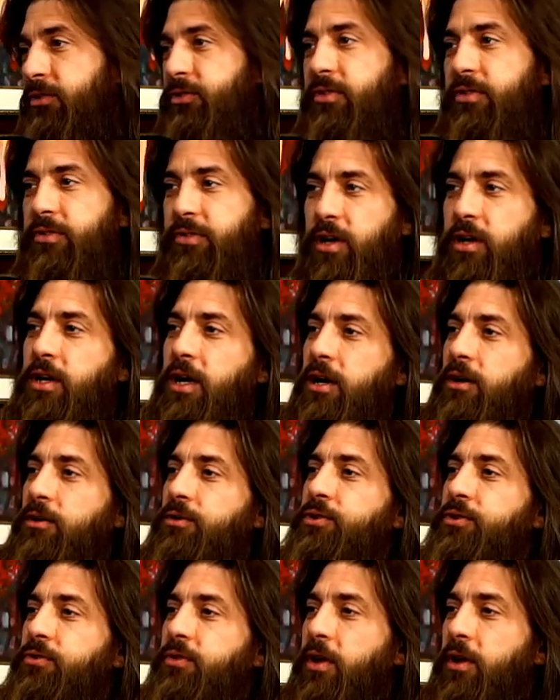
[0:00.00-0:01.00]
ancient
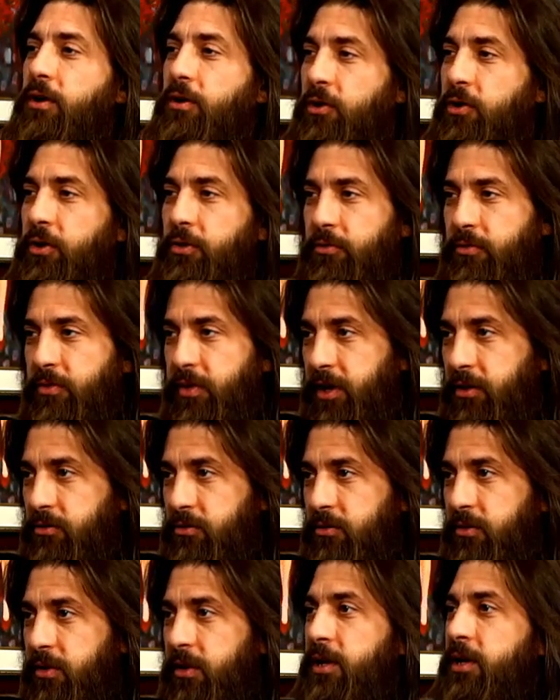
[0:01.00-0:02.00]
technologies that are
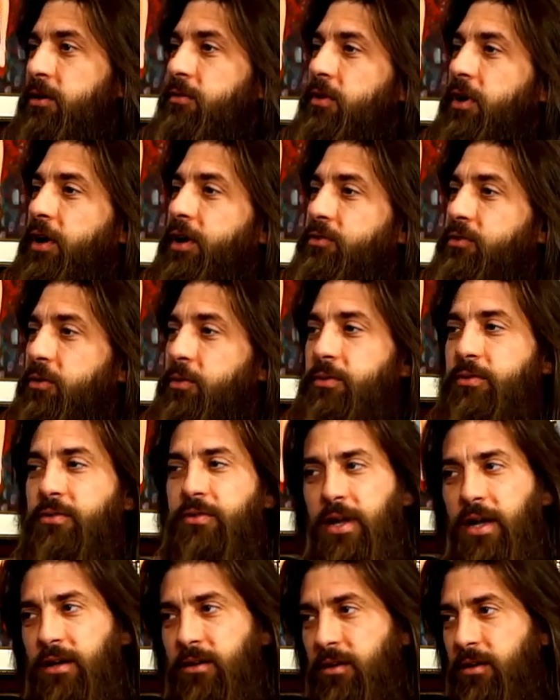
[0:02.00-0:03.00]
advanced right so
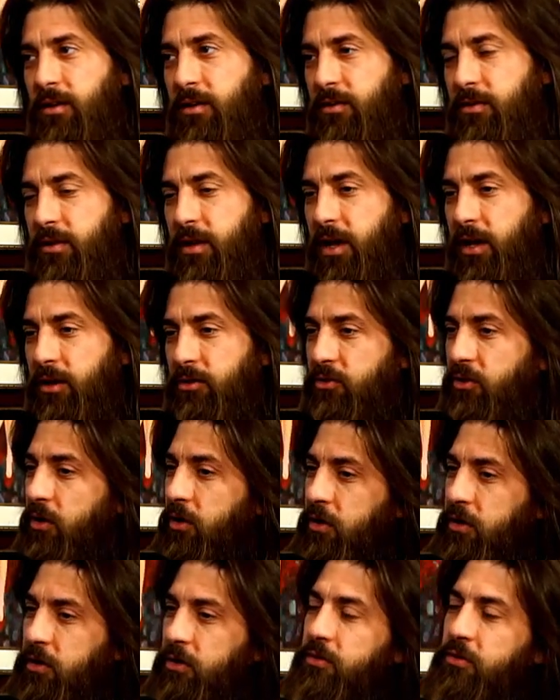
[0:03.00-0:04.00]
it's not as
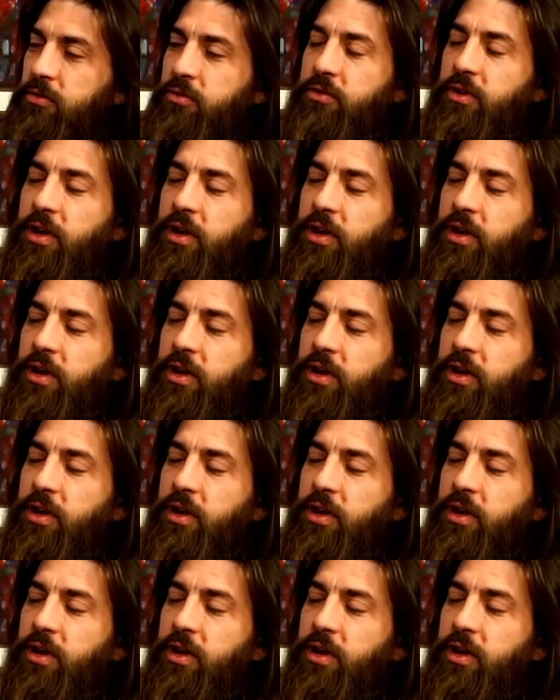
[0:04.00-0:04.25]
hard to